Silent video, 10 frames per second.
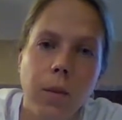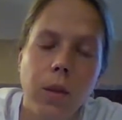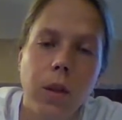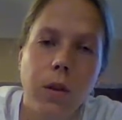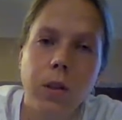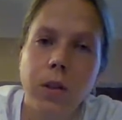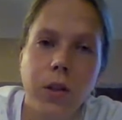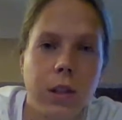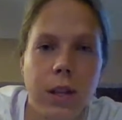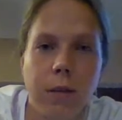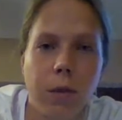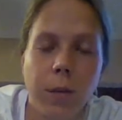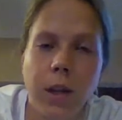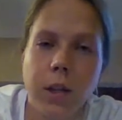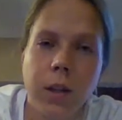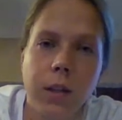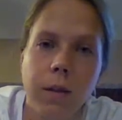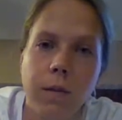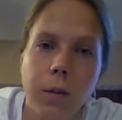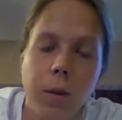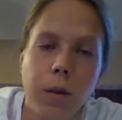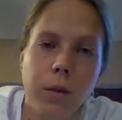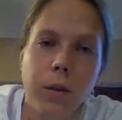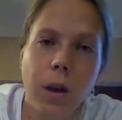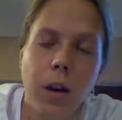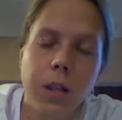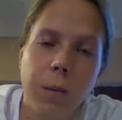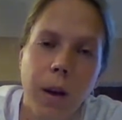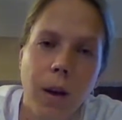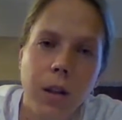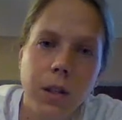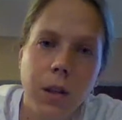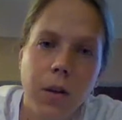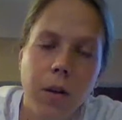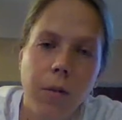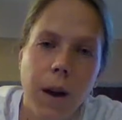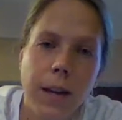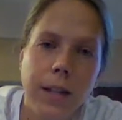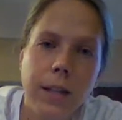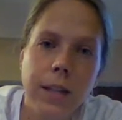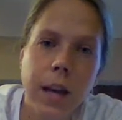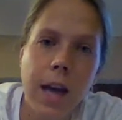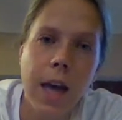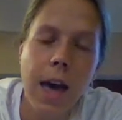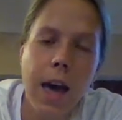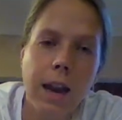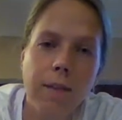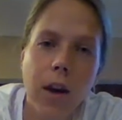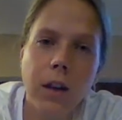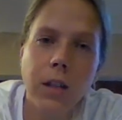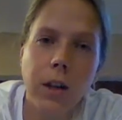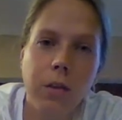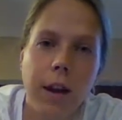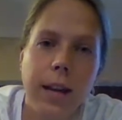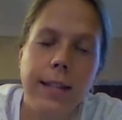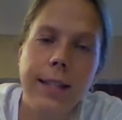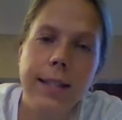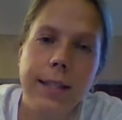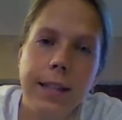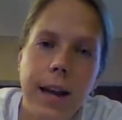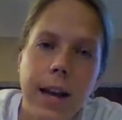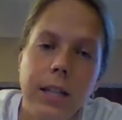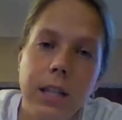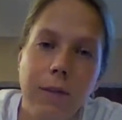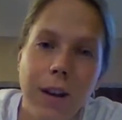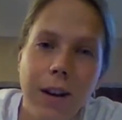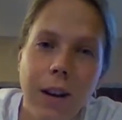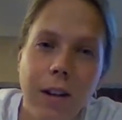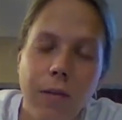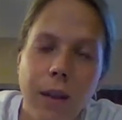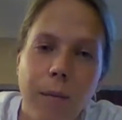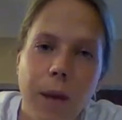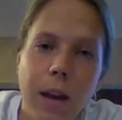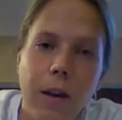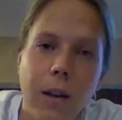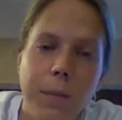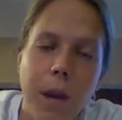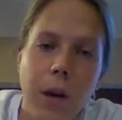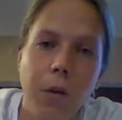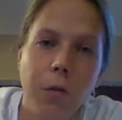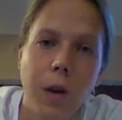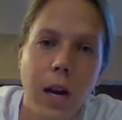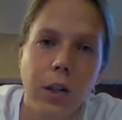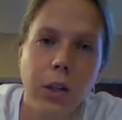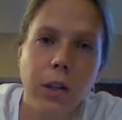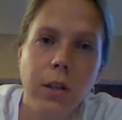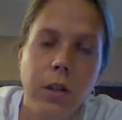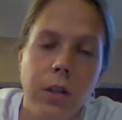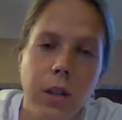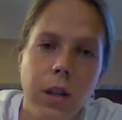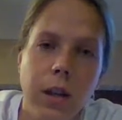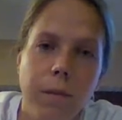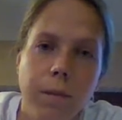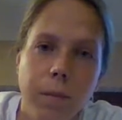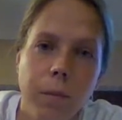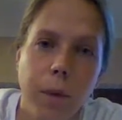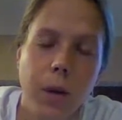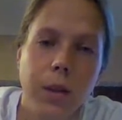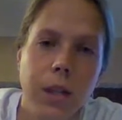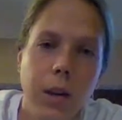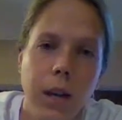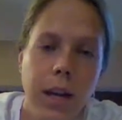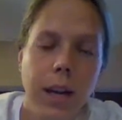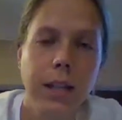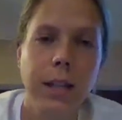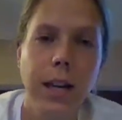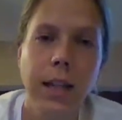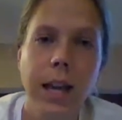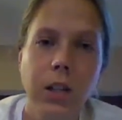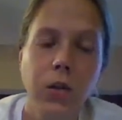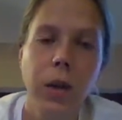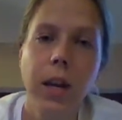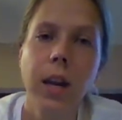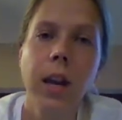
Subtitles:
those are just deformations of the bones caused by osteoarthritis. And if the osteoarthritis is severe enough, it might cause microfractures to the bones that are connected at that joint.